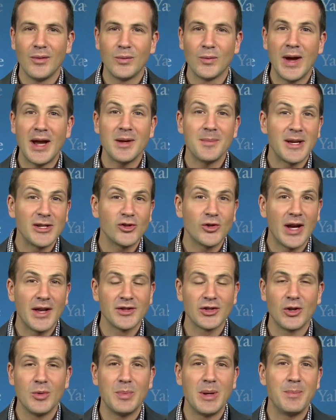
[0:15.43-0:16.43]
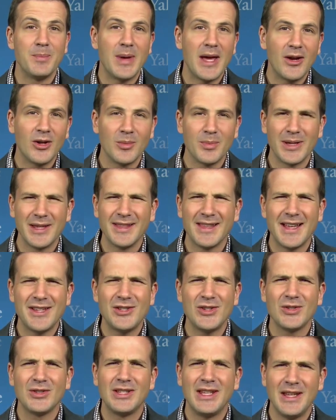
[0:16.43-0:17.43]
Randomized trials are a bit better, but
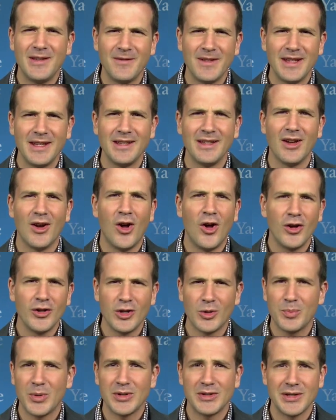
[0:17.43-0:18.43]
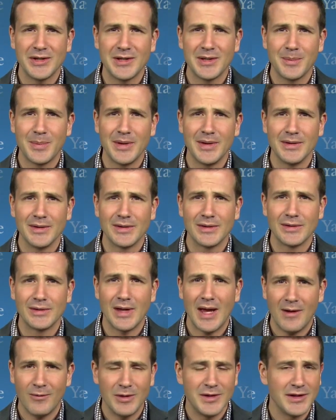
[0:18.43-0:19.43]
unless you're giving all your participants
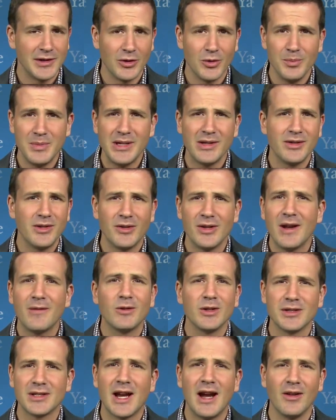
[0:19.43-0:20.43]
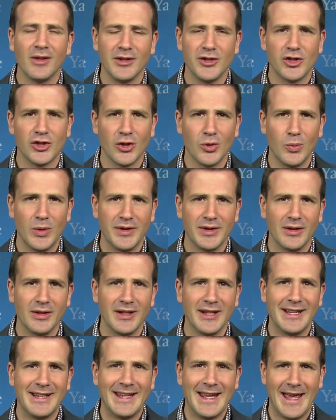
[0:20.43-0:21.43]
every single meal, you're never entirely sure what they're
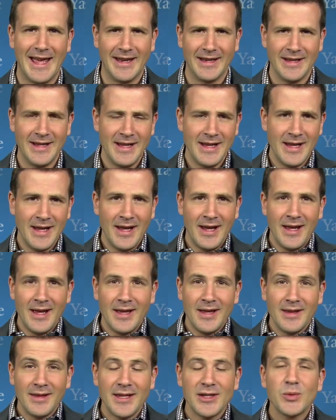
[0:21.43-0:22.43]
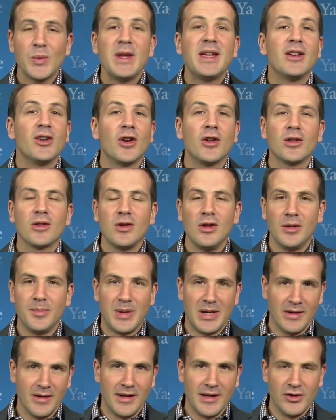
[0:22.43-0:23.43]
going to get. This week, an article
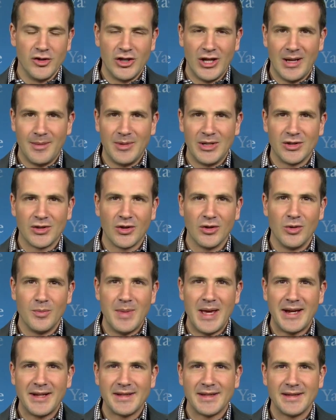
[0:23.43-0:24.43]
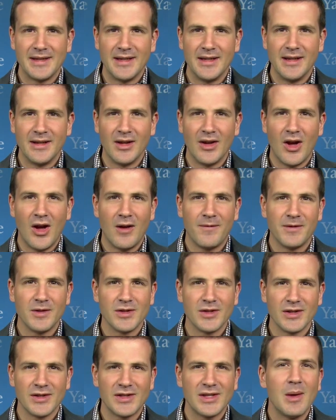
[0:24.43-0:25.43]
appearing in JAMA Internal Medicine
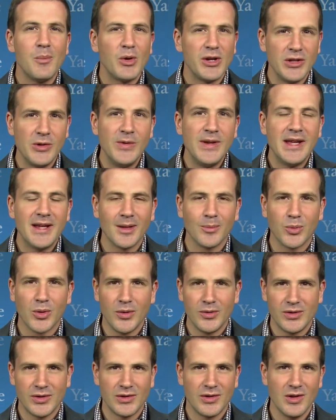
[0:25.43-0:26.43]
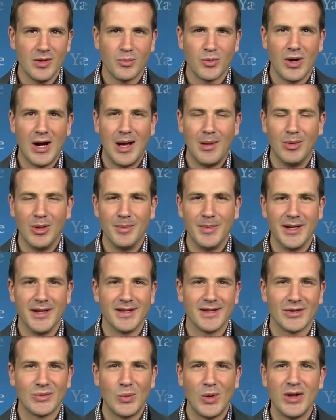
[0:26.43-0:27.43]
offers a somewhat unique approach to the problem, and
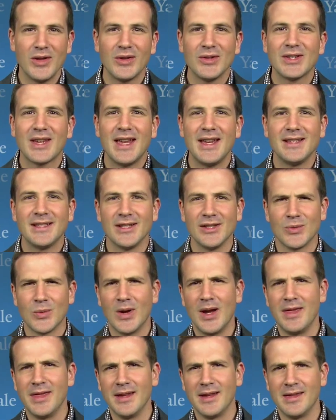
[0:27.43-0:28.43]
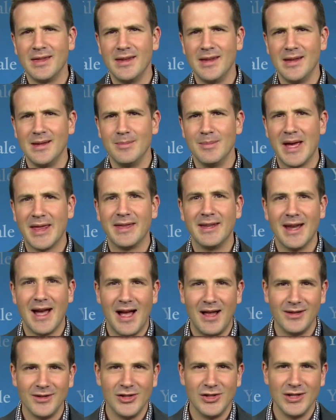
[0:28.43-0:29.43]
it's one of those cases where I think the
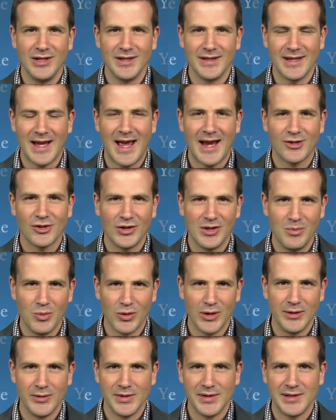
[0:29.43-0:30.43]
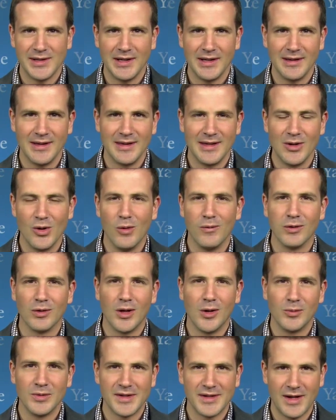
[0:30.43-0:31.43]
methodology is actually more interesting than the
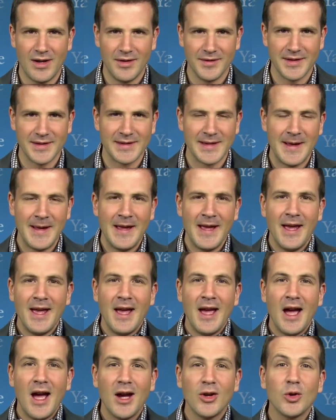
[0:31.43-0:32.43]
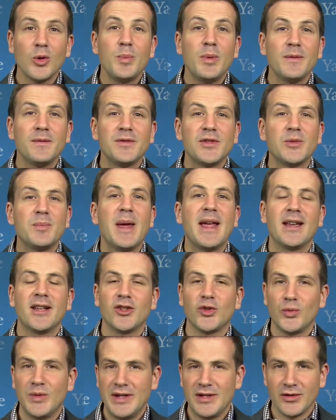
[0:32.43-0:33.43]
overall results. A group of
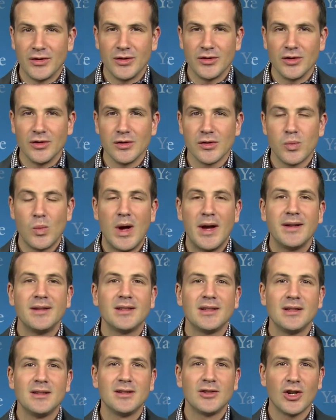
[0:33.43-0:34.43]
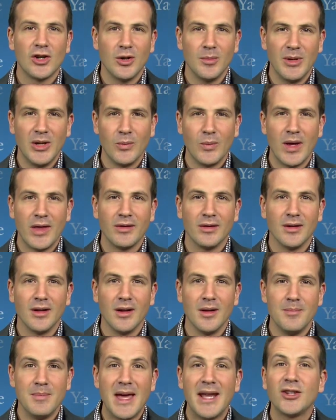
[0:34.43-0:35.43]
Spanish researchers wanted to determine whether
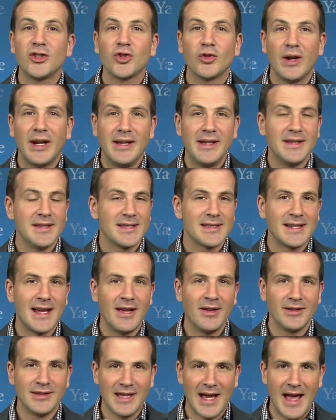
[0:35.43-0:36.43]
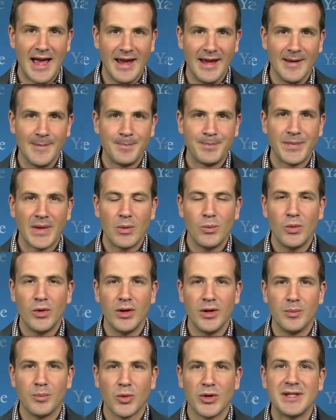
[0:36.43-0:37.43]
a Mediterranean-style diet
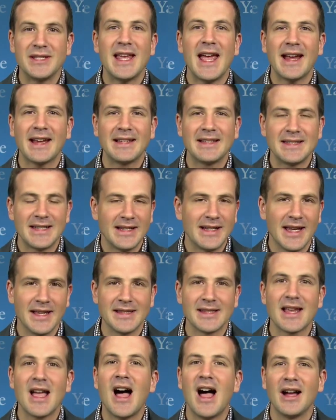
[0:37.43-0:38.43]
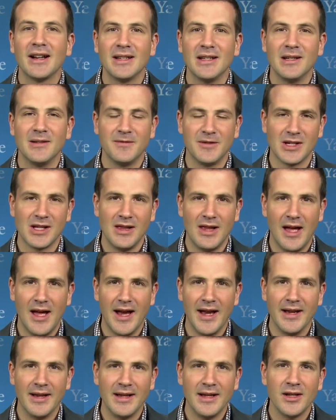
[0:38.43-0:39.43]
would protect against cognitive
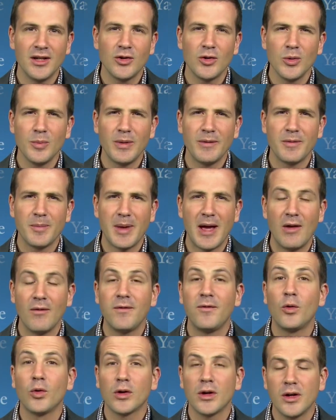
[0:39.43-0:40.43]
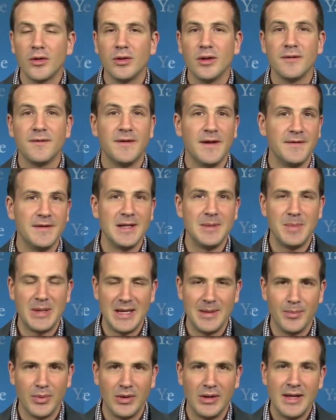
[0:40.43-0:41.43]
decline in a group of about 450
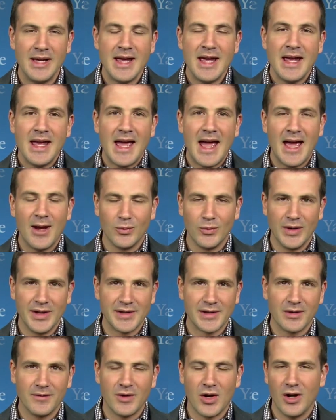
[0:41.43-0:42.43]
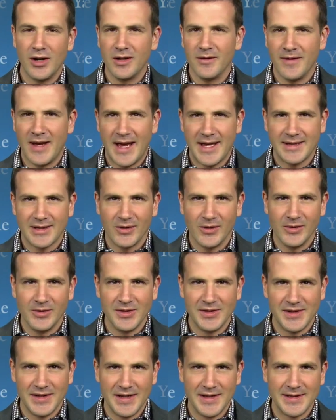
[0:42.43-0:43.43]
people at risk of cardiovascular
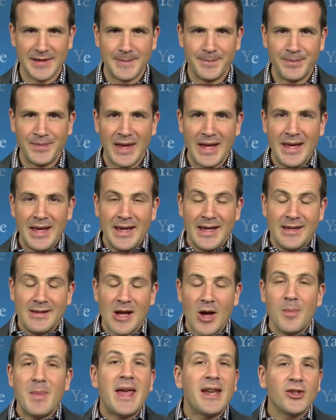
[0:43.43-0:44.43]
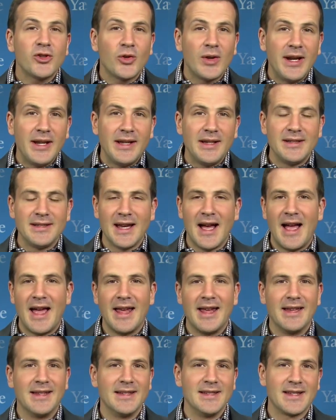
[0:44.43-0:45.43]
disease. Now, a Mediterranean
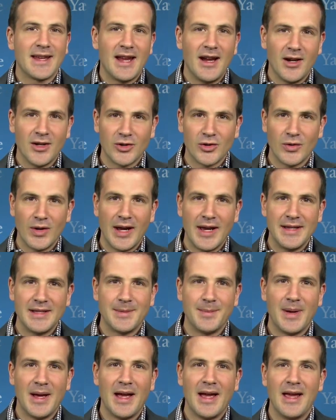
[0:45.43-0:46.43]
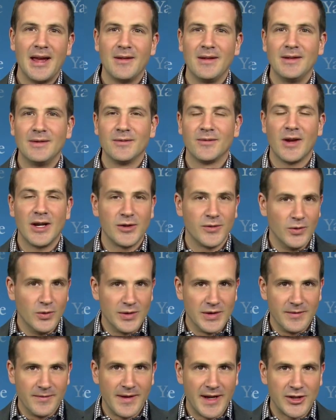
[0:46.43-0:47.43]
diet is characterized by fresh
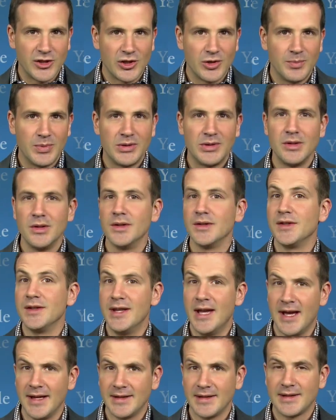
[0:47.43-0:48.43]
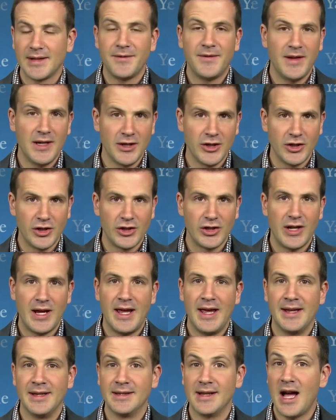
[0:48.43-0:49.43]
fruits and vegetables, nuts, fish,
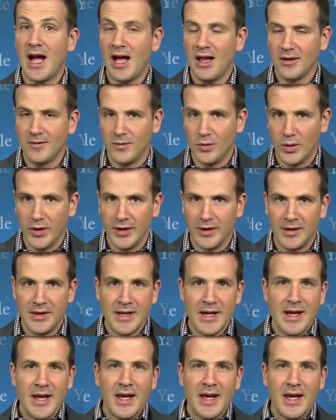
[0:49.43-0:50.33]
and olive oil.